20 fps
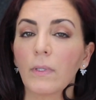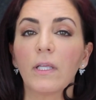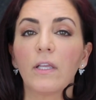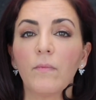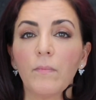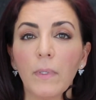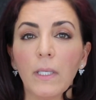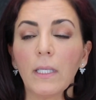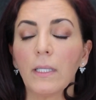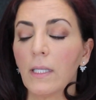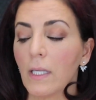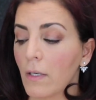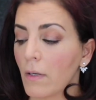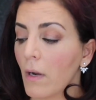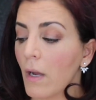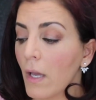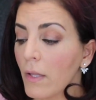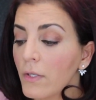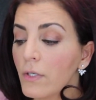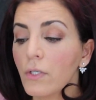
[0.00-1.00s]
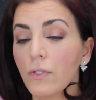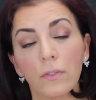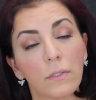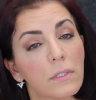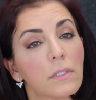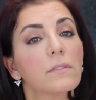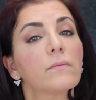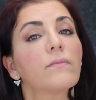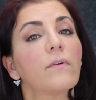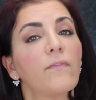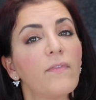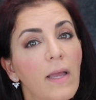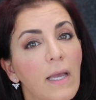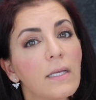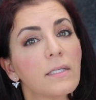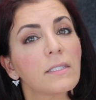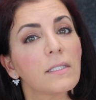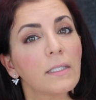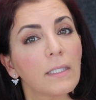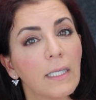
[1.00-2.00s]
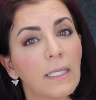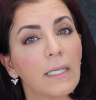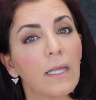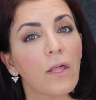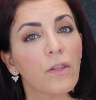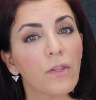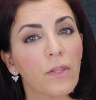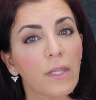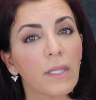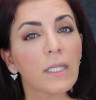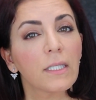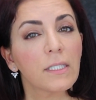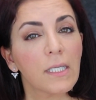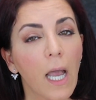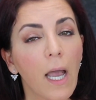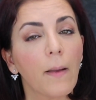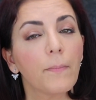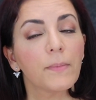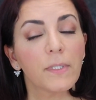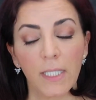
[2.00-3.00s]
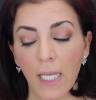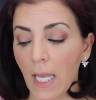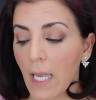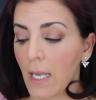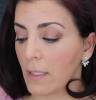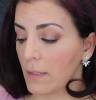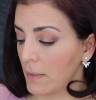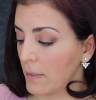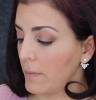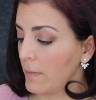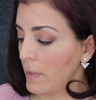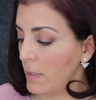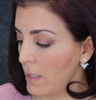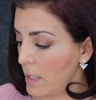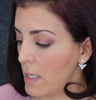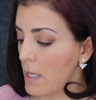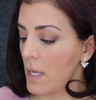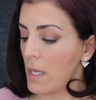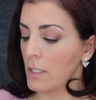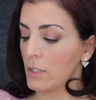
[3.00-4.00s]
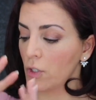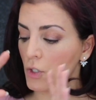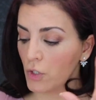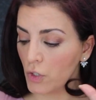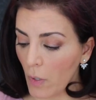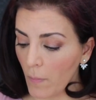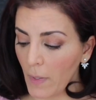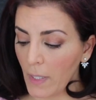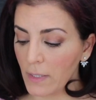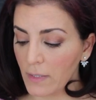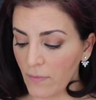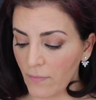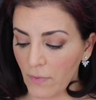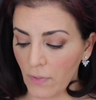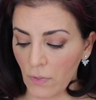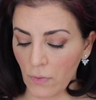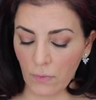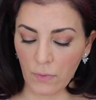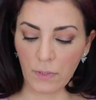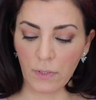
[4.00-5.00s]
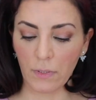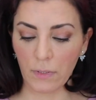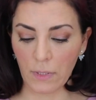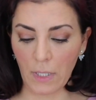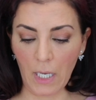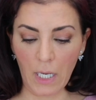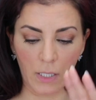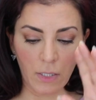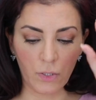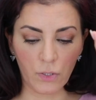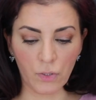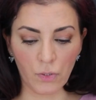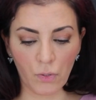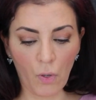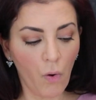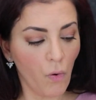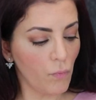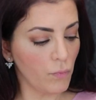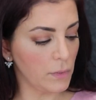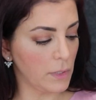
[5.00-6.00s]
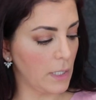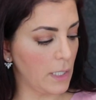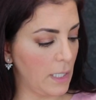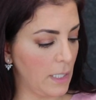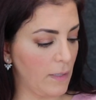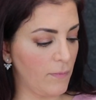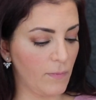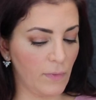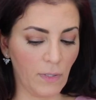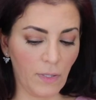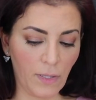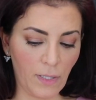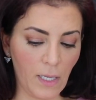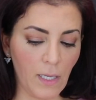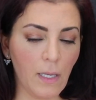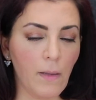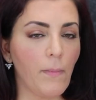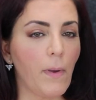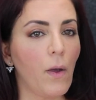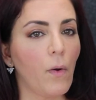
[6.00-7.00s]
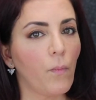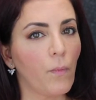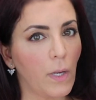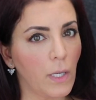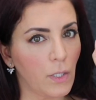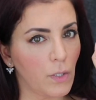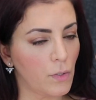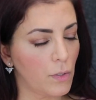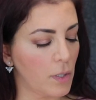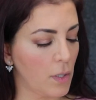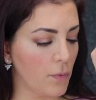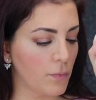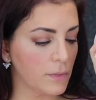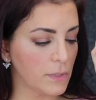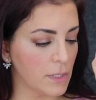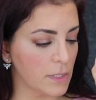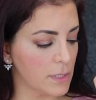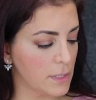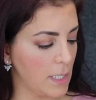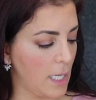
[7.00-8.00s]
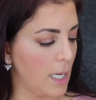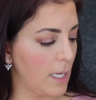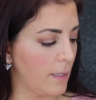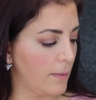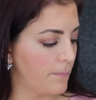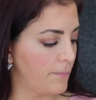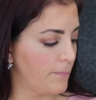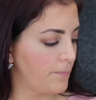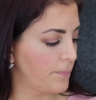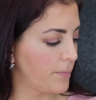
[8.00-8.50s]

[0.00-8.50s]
believe me, there are other uses for Vaseline other than the top 10. So many different uses. And don't even think about what you're going to say.